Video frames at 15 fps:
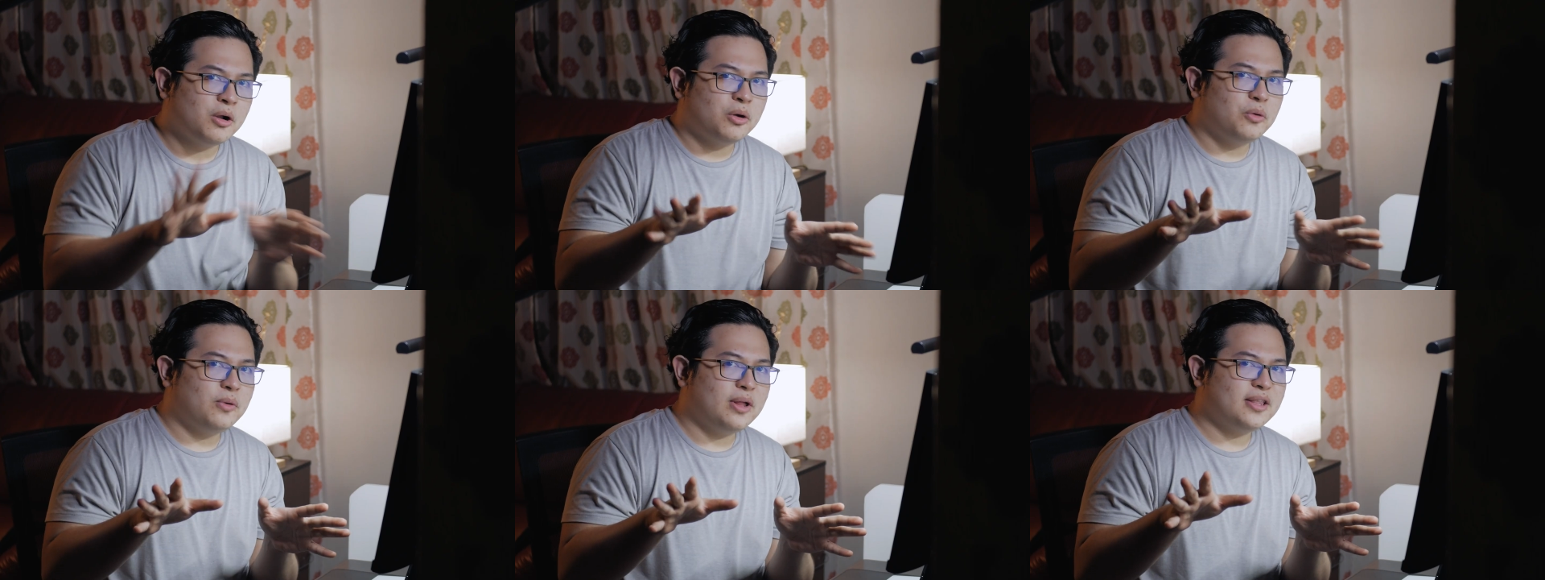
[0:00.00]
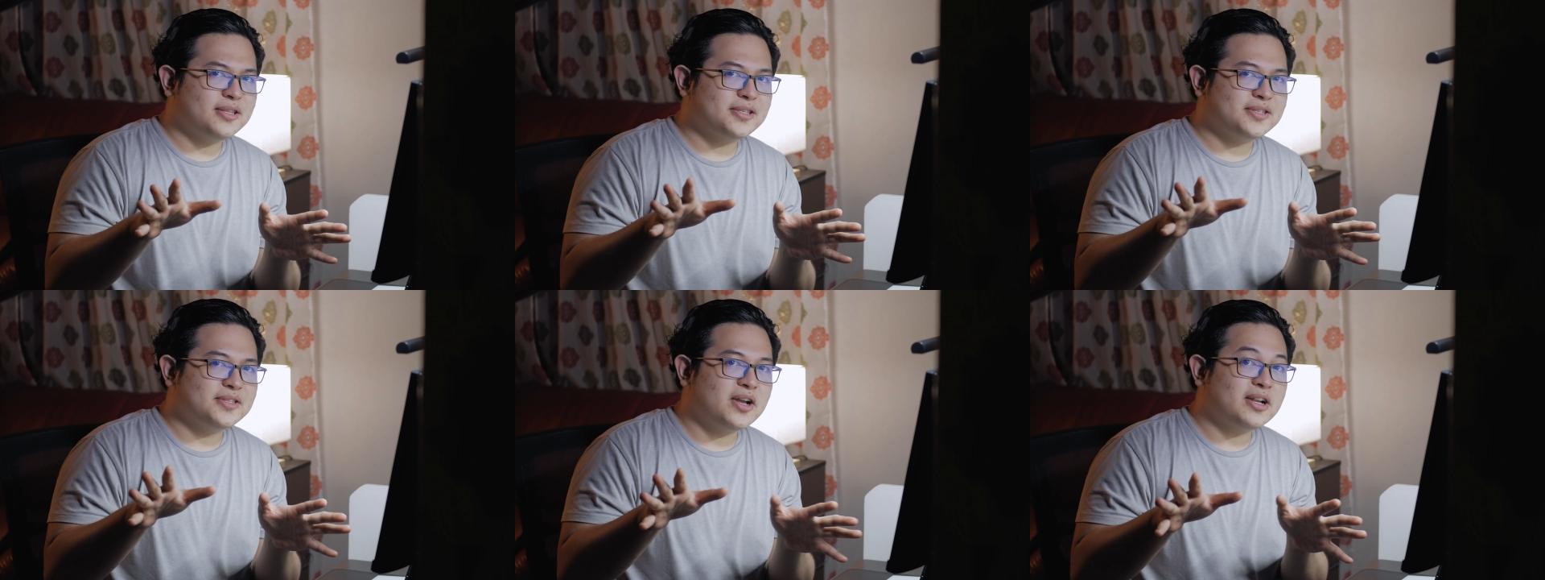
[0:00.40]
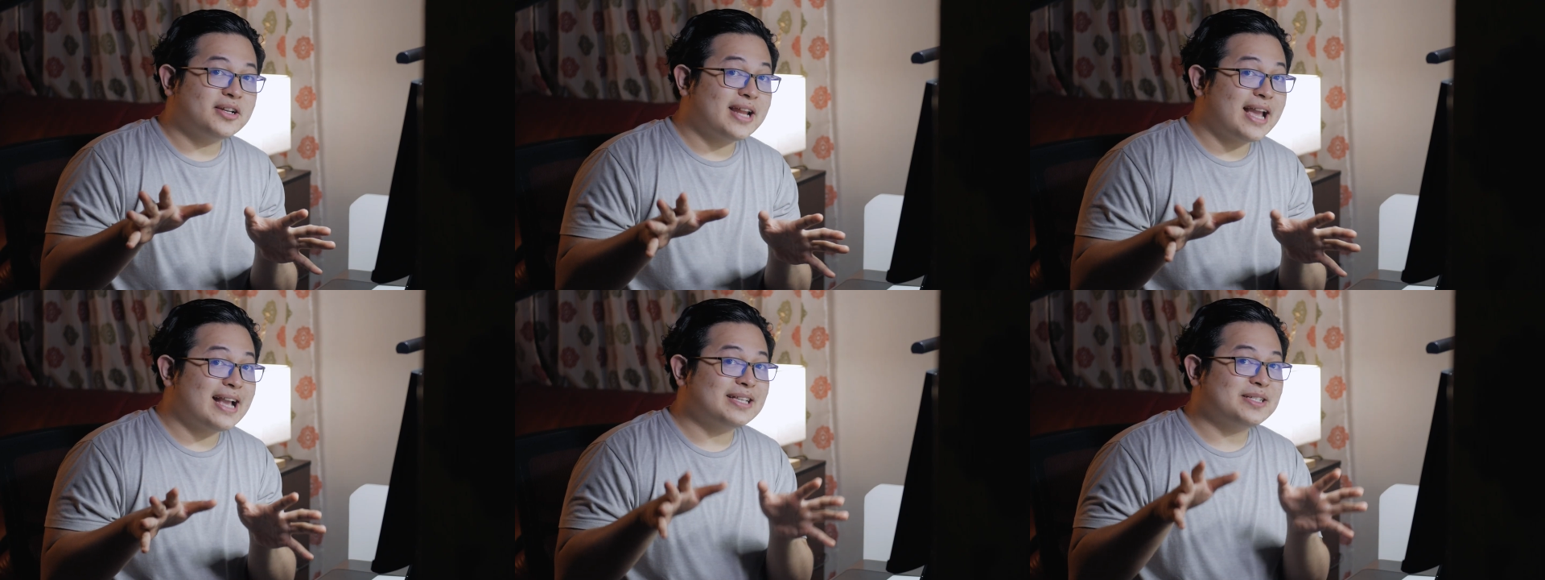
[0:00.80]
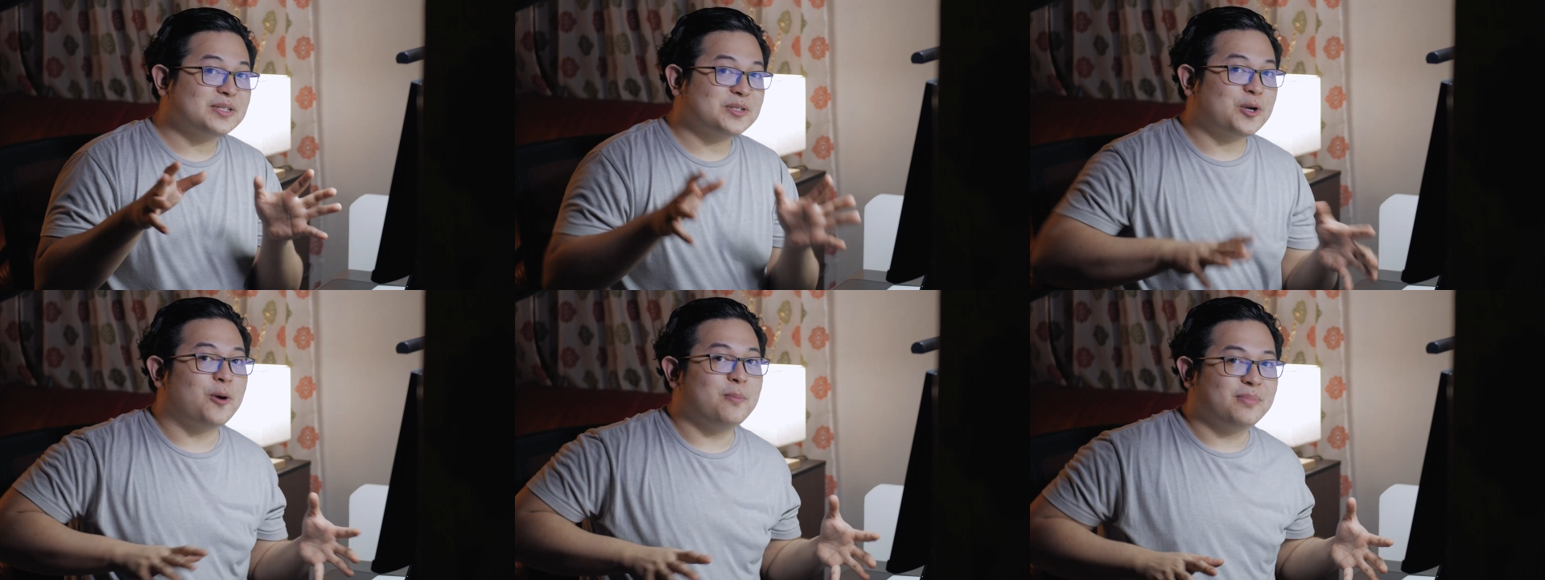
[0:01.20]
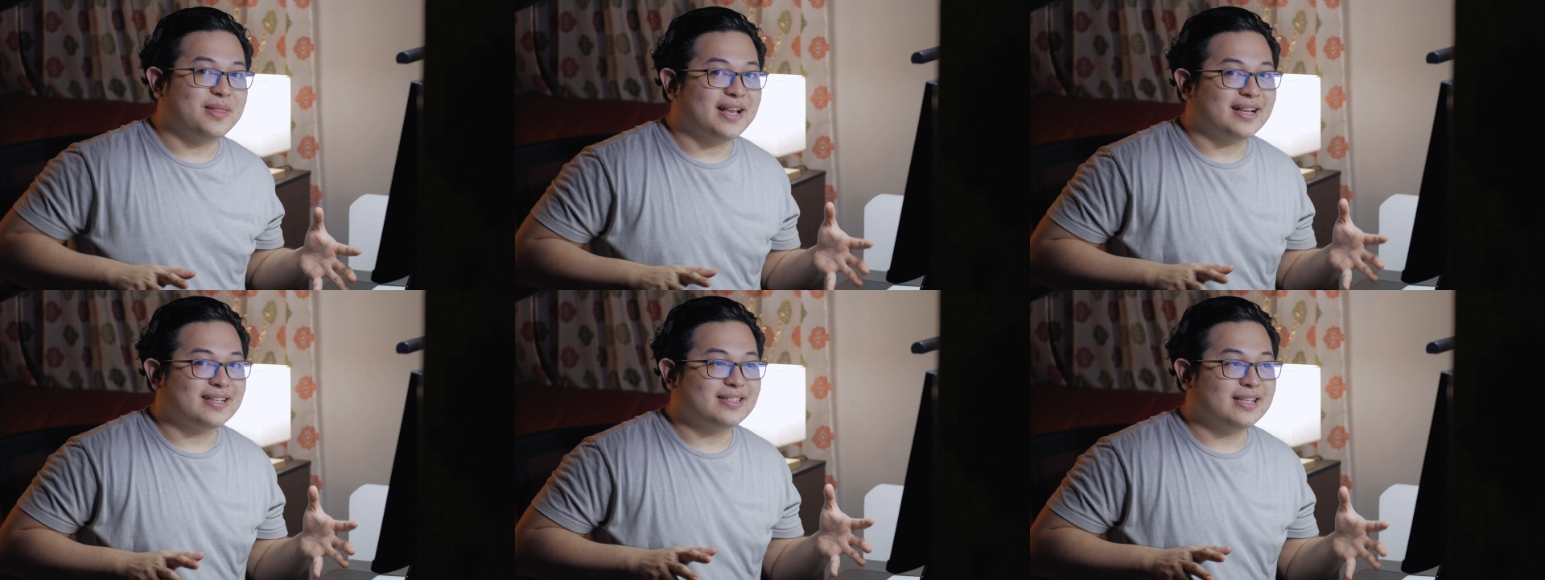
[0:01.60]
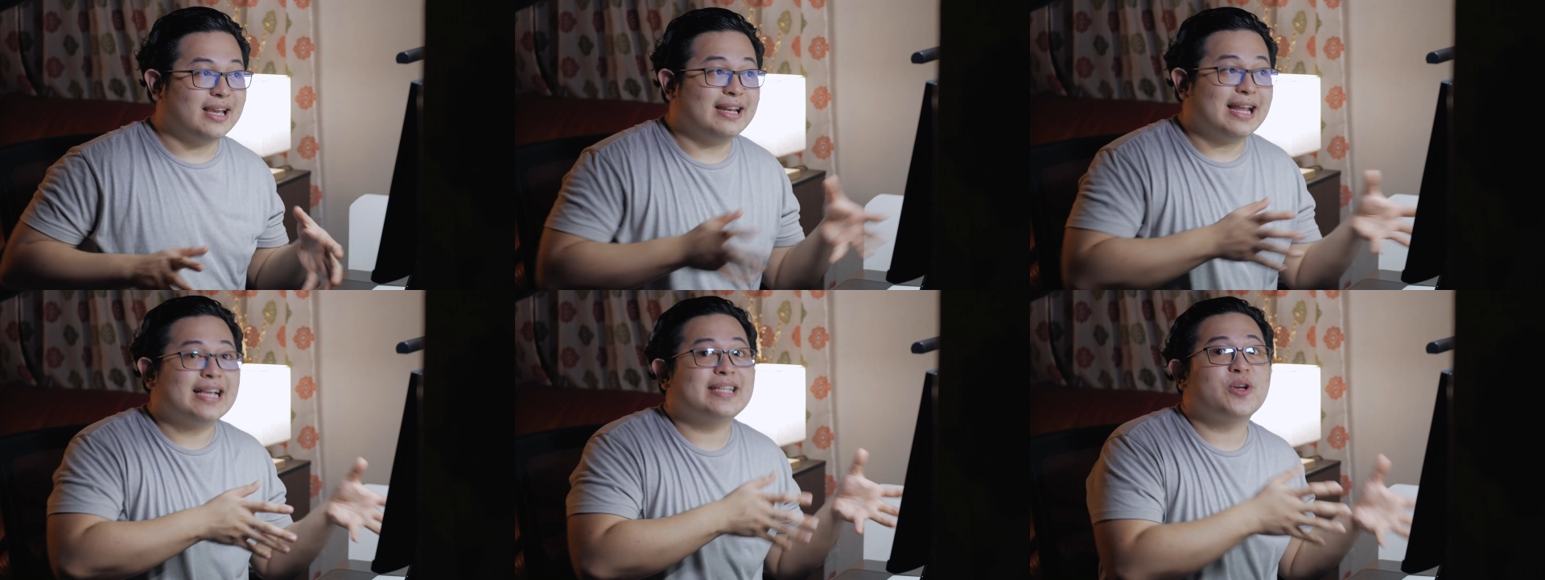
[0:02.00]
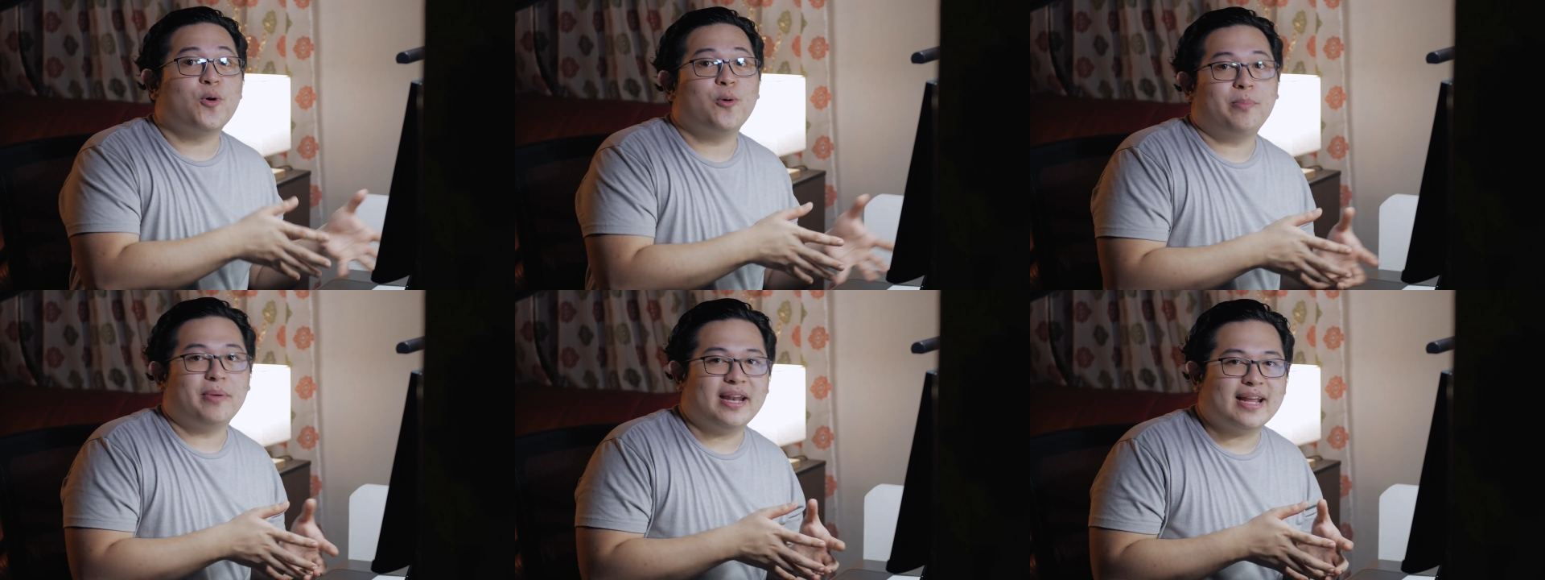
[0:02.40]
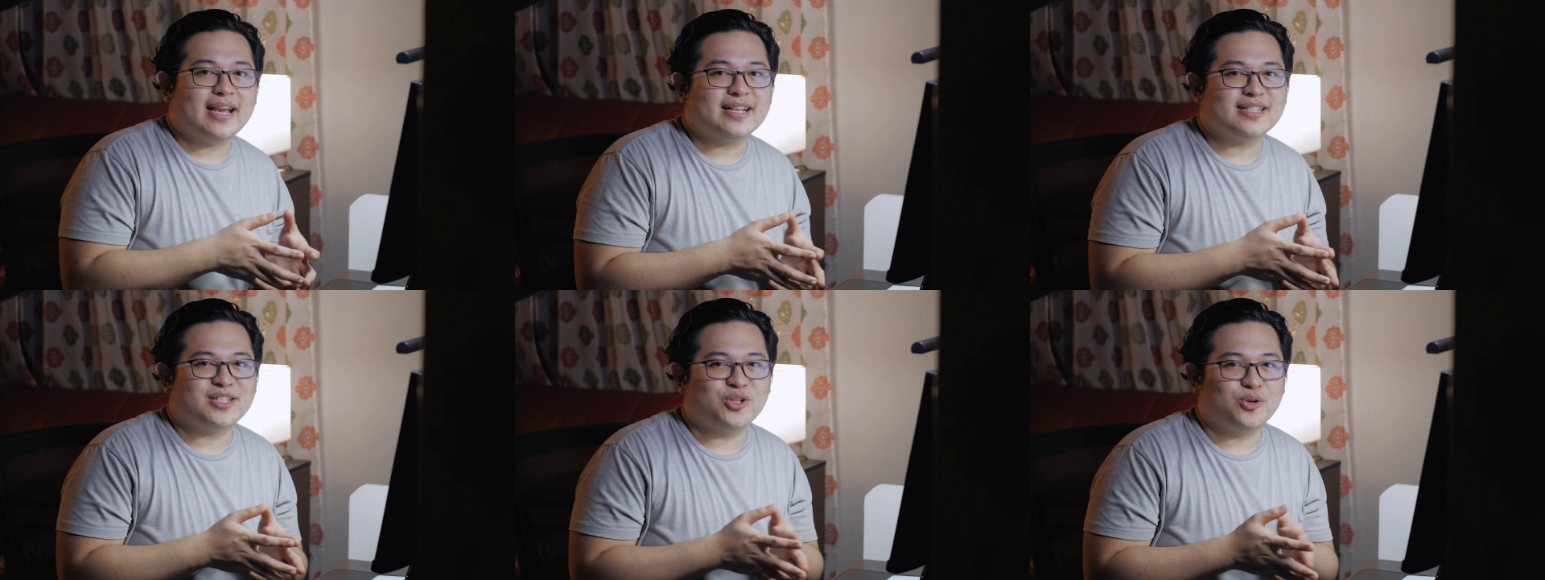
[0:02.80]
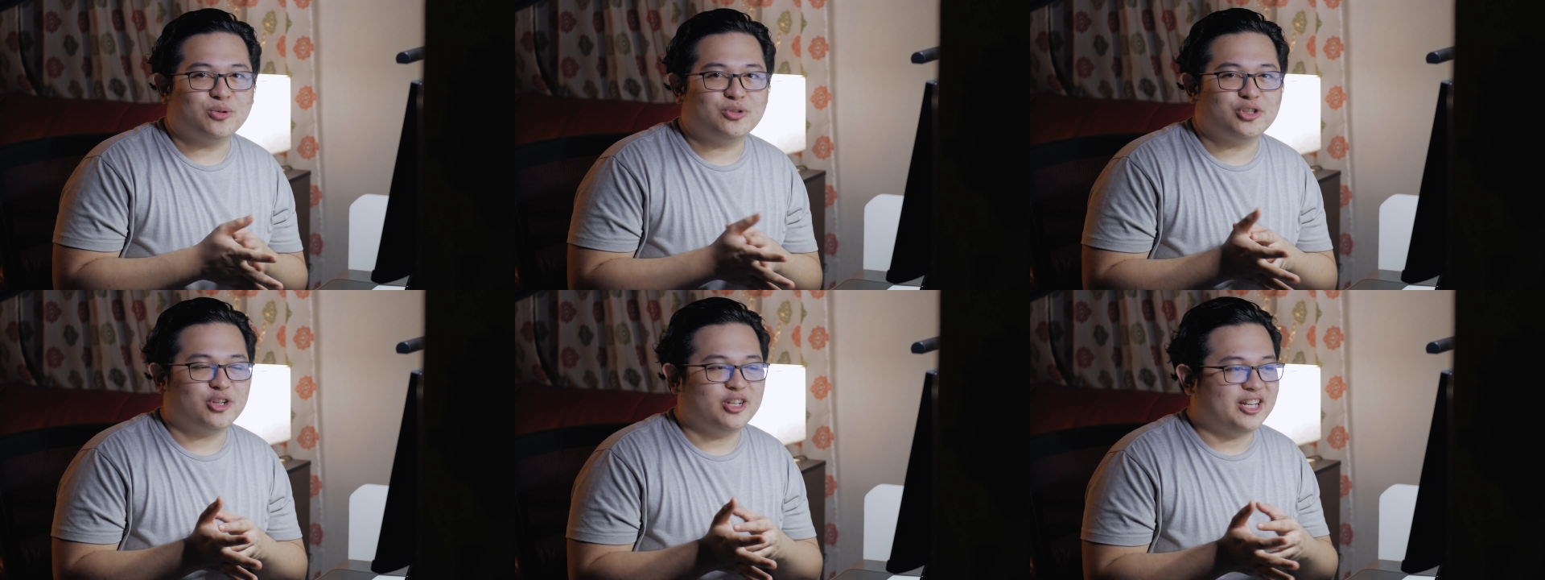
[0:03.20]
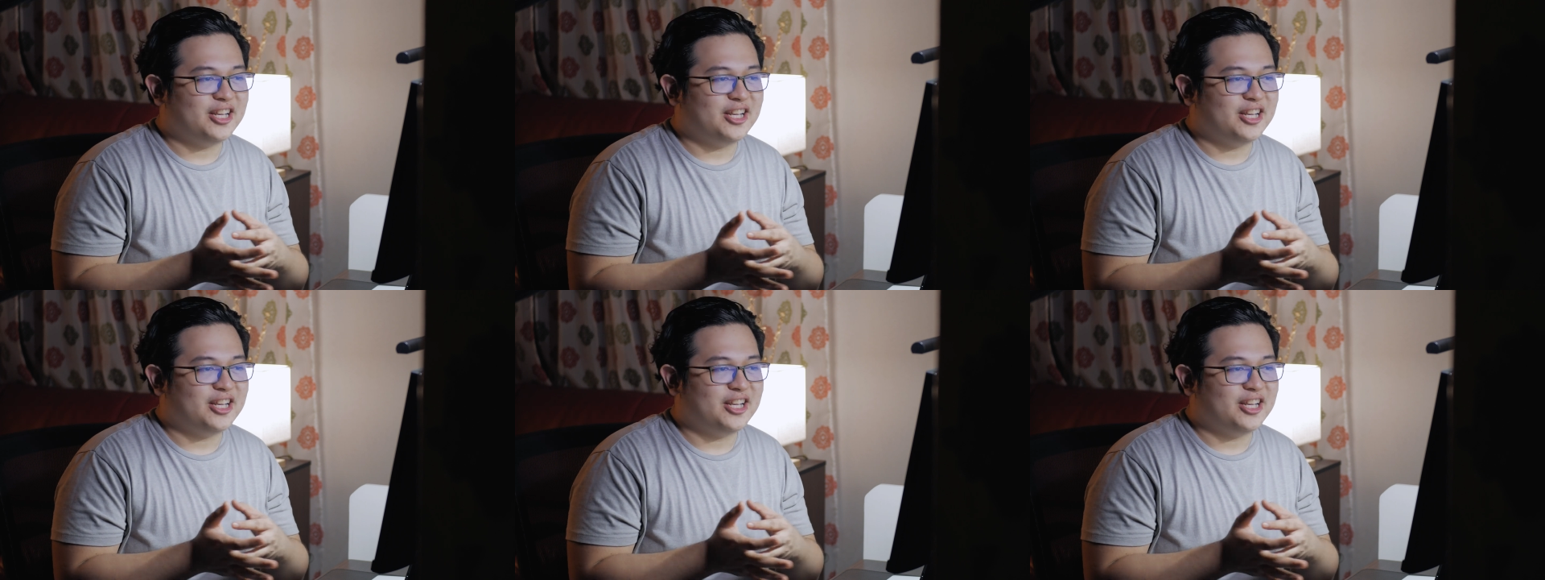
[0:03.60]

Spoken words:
Well, it's not as complex and as open as Notion.